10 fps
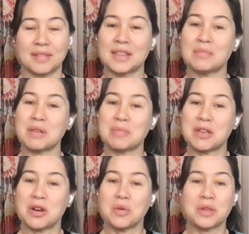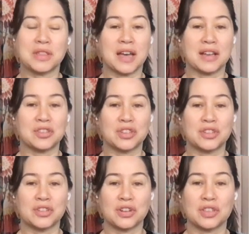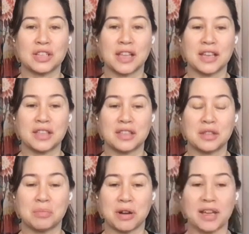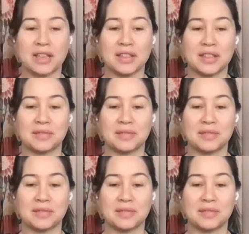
And then maybe go with that. Just start to lengthen the breath.